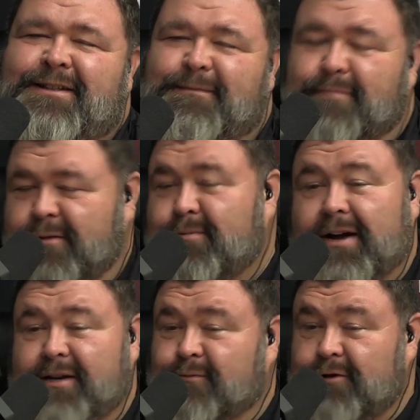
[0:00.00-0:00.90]
The blue
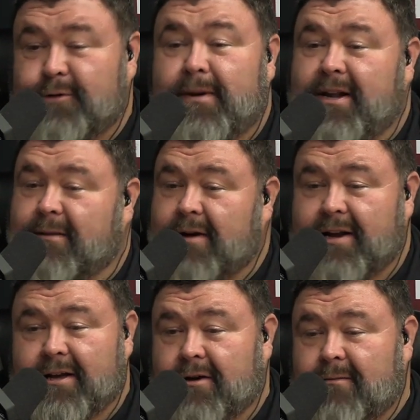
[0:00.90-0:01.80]
plate's what you're spending the
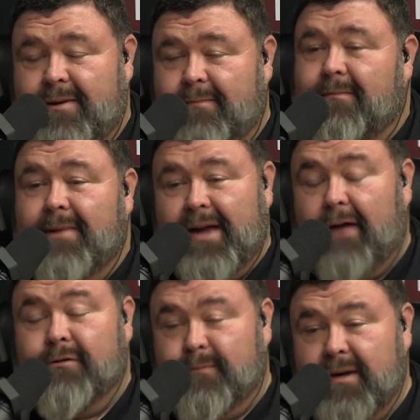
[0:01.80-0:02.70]
money on, but
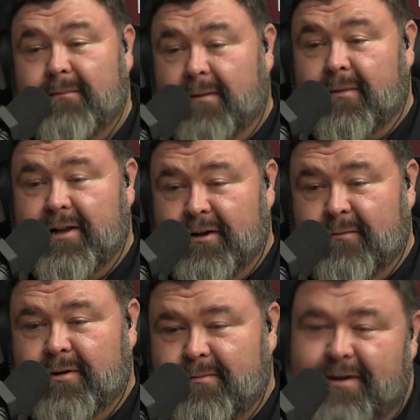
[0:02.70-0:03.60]
I'll spend my money
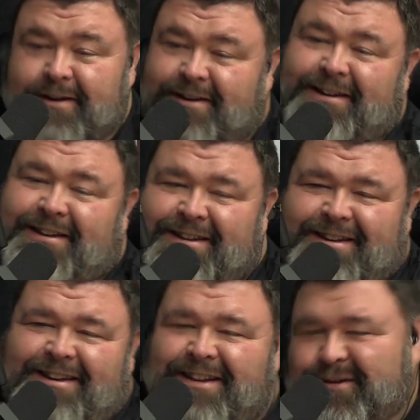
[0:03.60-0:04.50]
on Blue plate.
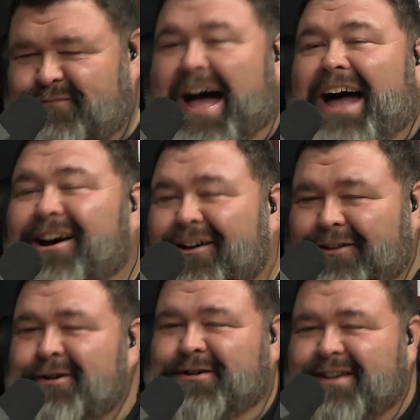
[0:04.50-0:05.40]
it's five
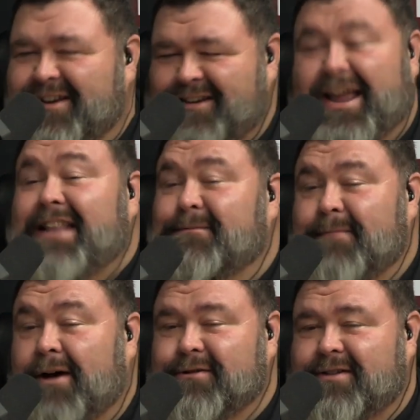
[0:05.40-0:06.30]
dollars at the
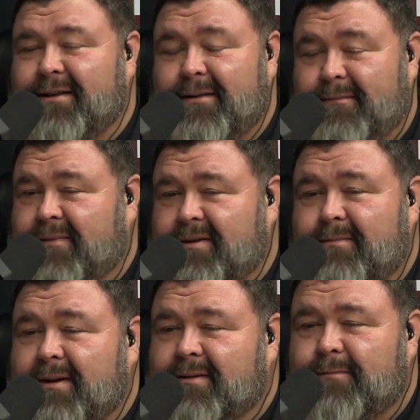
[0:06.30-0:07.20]
most. Uh,
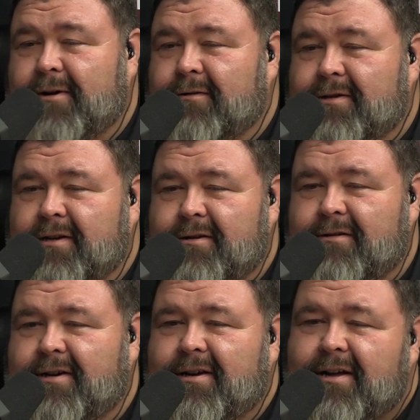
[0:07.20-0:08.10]
sometimes they three
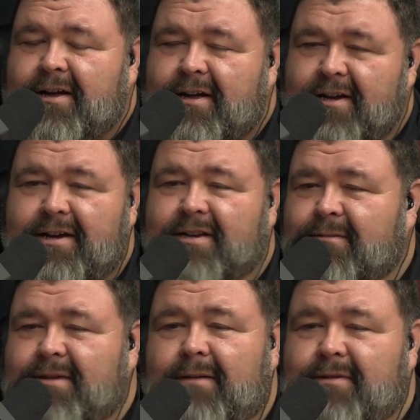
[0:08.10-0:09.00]
ninety eight right now. Yeah, Walmart.
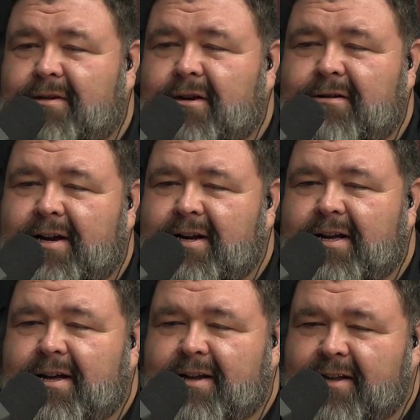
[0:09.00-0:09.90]
sometimes it's two ninety
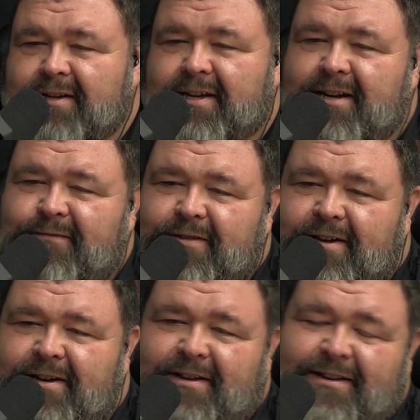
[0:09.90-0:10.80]
nine. I like to get it for
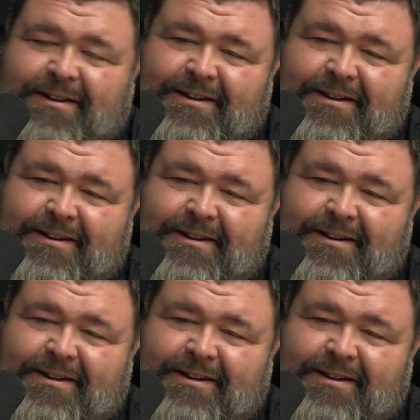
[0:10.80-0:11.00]
that.